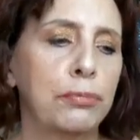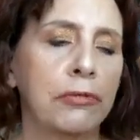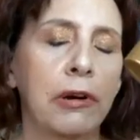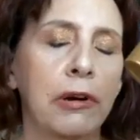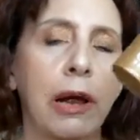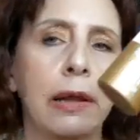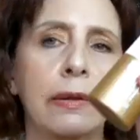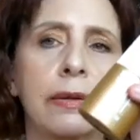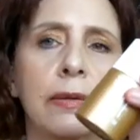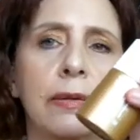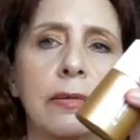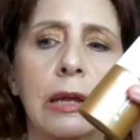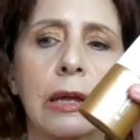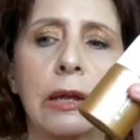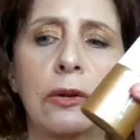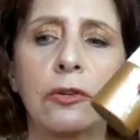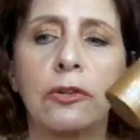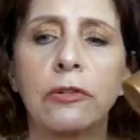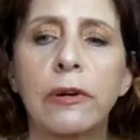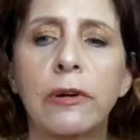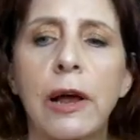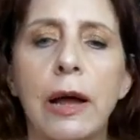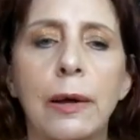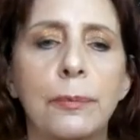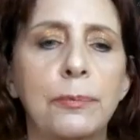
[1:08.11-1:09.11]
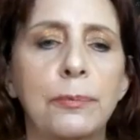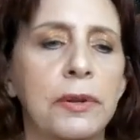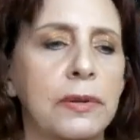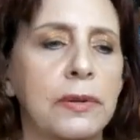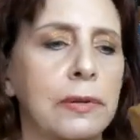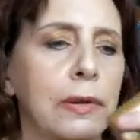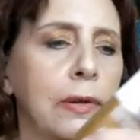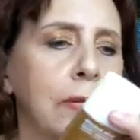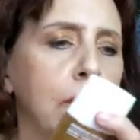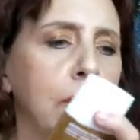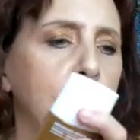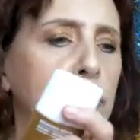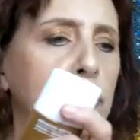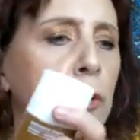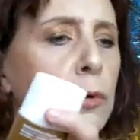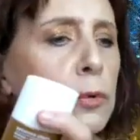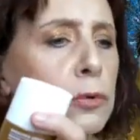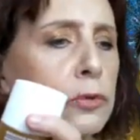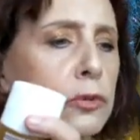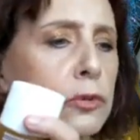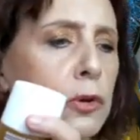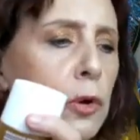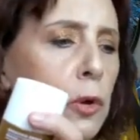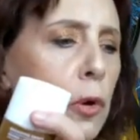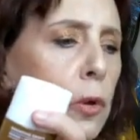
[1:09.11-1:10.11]
Bronzing Drops and the
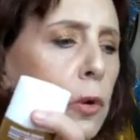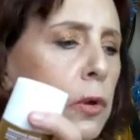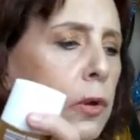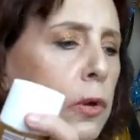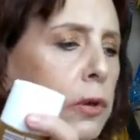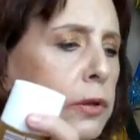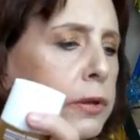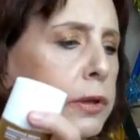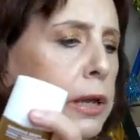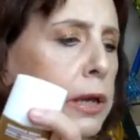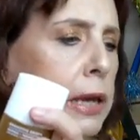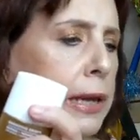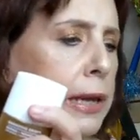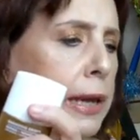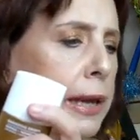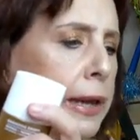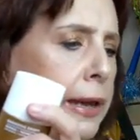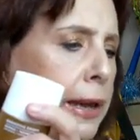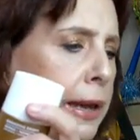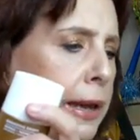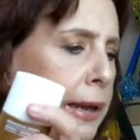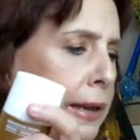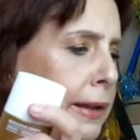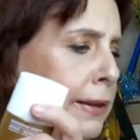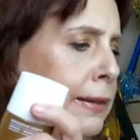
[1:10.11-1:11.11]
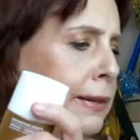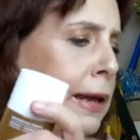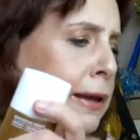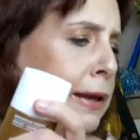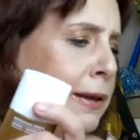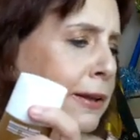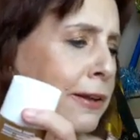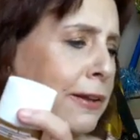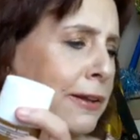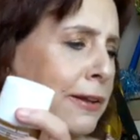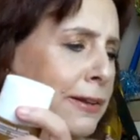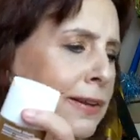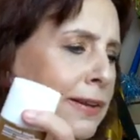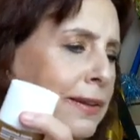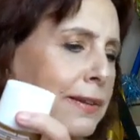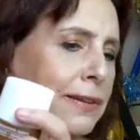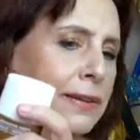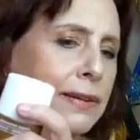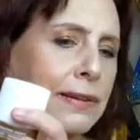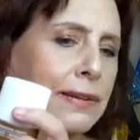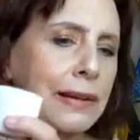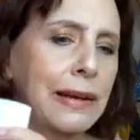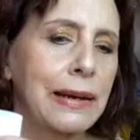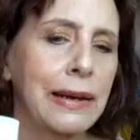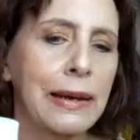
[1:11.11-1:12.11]
Rose Gold. And let's
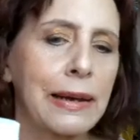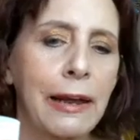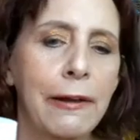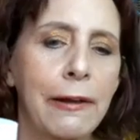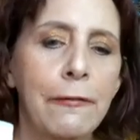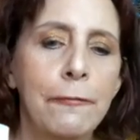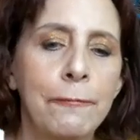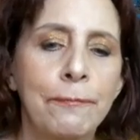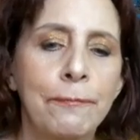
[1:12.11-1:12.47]
see.